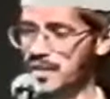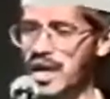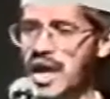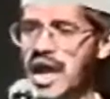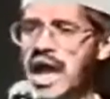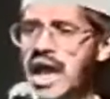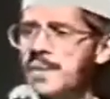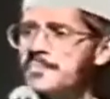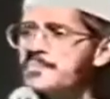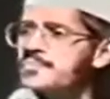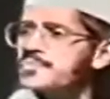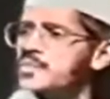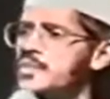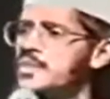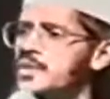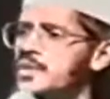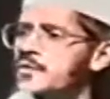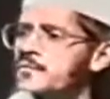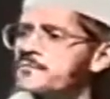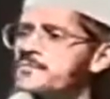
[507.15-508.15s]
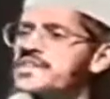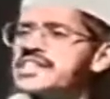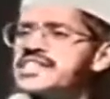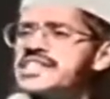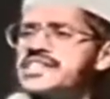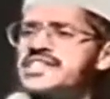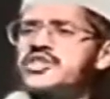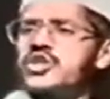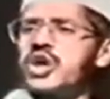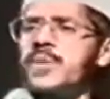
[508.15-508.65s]
I am
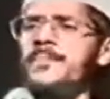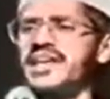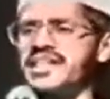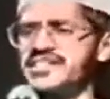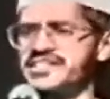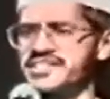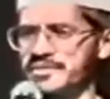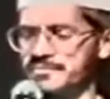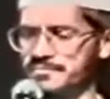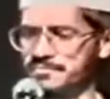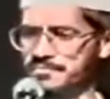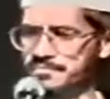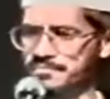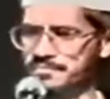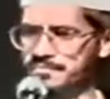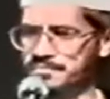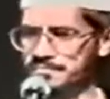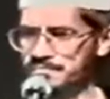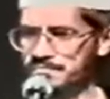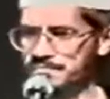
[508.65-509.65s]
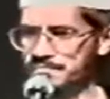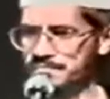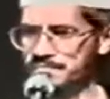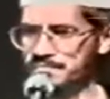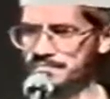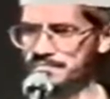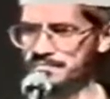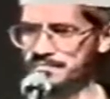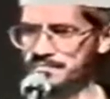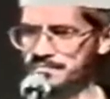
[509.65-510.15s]
wheatish in complexion.
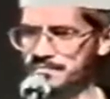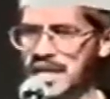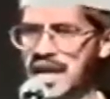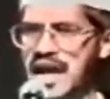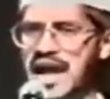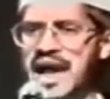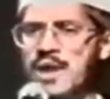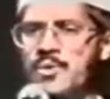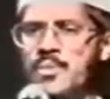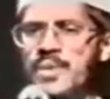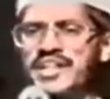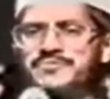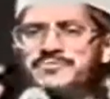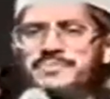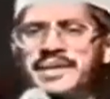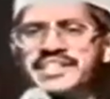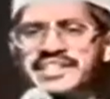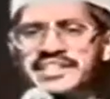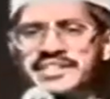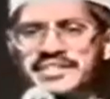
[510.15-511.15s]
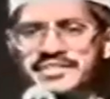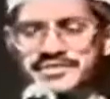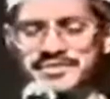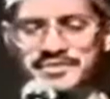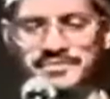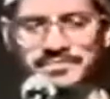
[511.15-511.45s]
I wear spectacles.